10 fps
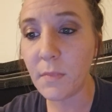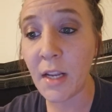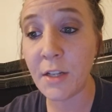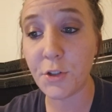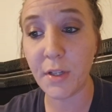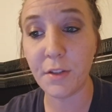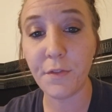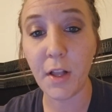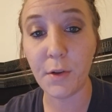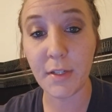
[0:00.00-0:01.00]
and treat their
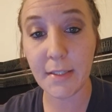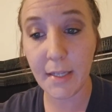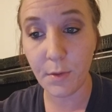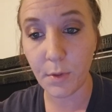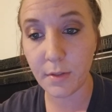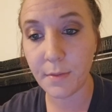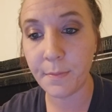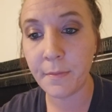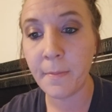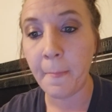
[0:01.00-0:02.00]
followers as equals.
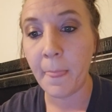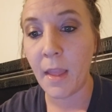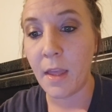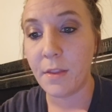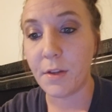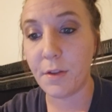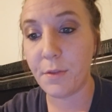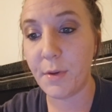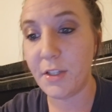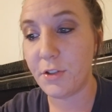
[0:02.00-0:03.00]
There are
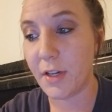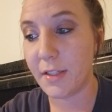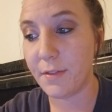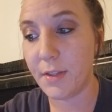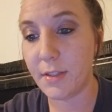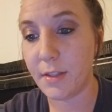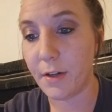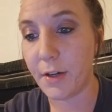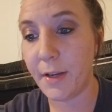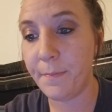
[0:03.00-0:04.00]
3 strengths of this
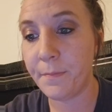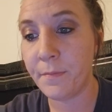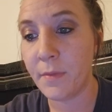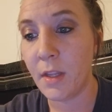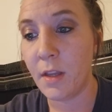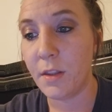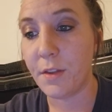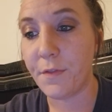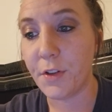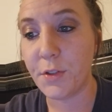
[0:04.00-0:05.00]
theory. The
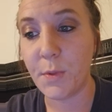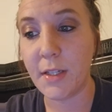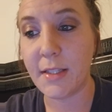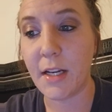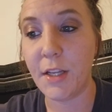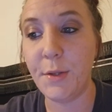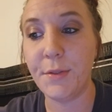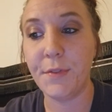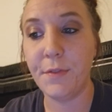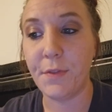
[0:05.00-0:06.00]
first one is that a
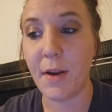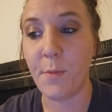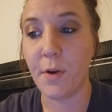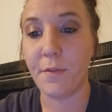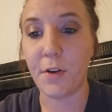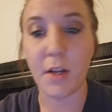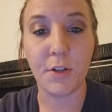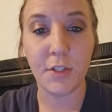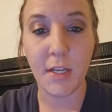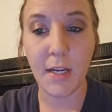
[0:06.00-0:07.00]
useful framework for
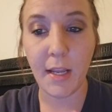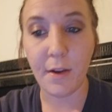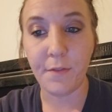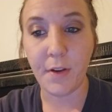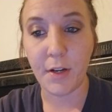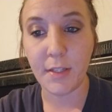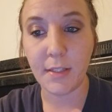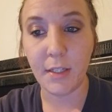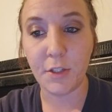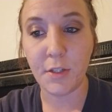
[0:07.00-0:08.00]
understanding how various
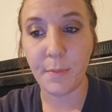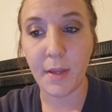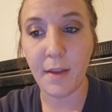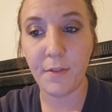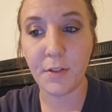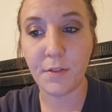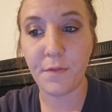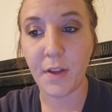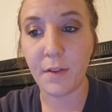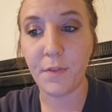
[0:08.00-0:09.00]
leadership behaviors
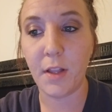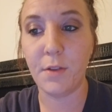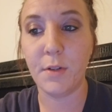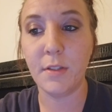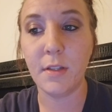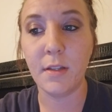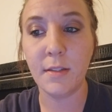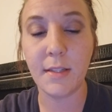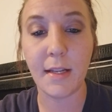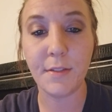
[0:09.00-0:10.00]
affect followers'
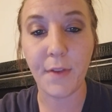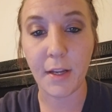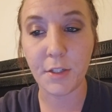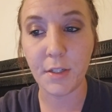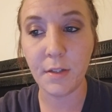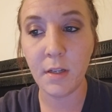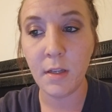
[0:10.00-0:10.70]
satisfaction